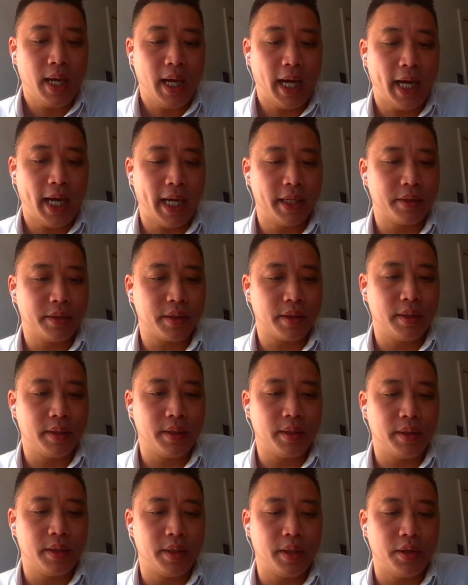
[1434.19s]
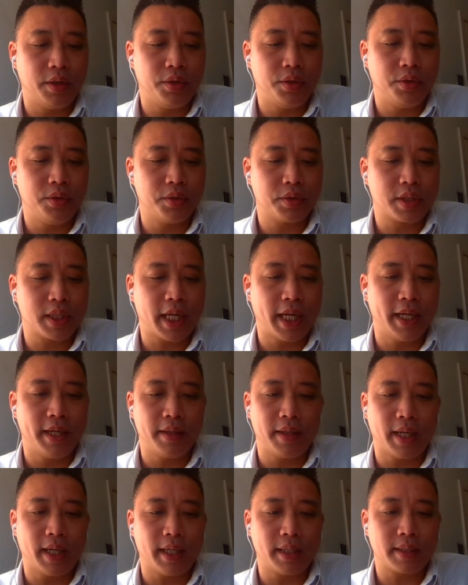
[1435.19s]
and you're saying
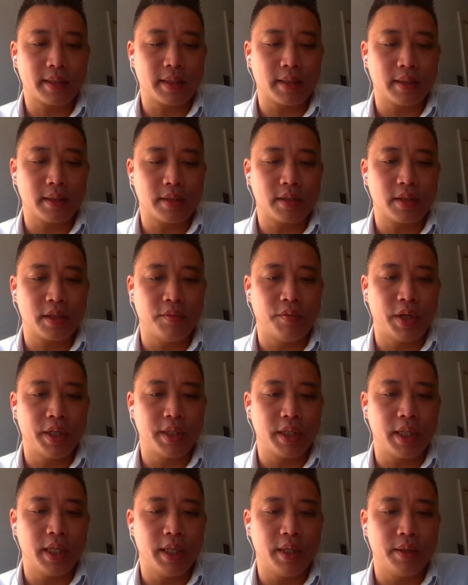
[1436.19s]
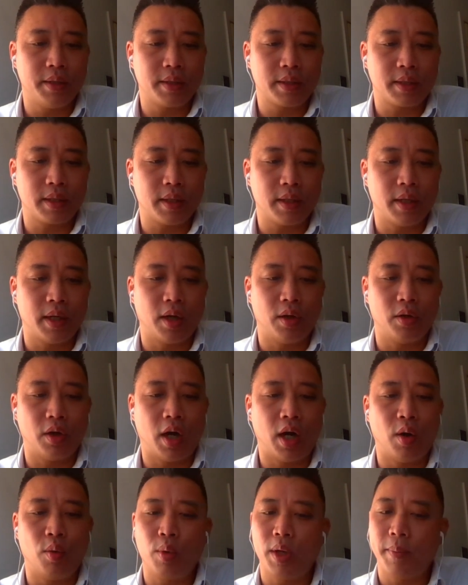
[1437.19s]
that civil engineers, you know,
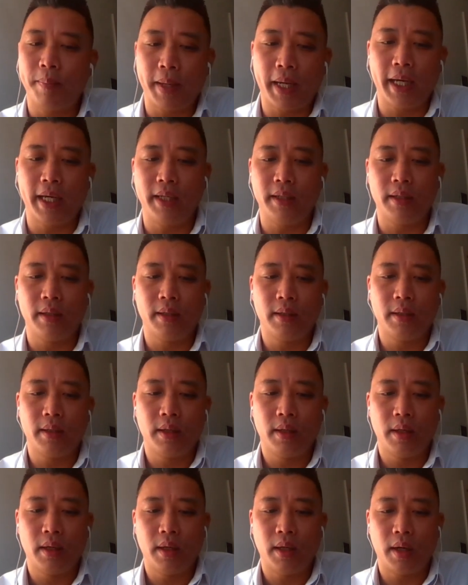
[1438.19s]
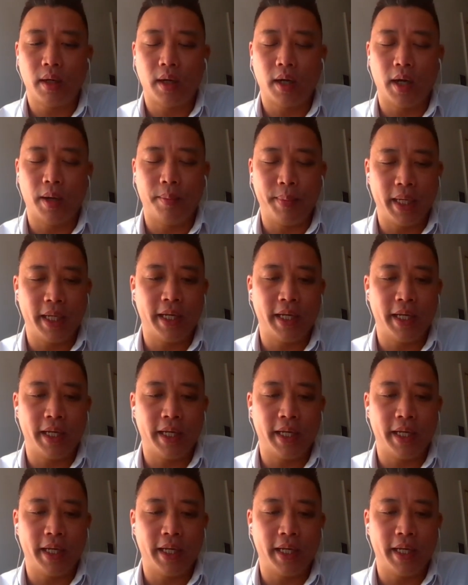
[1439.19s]
are we paid um,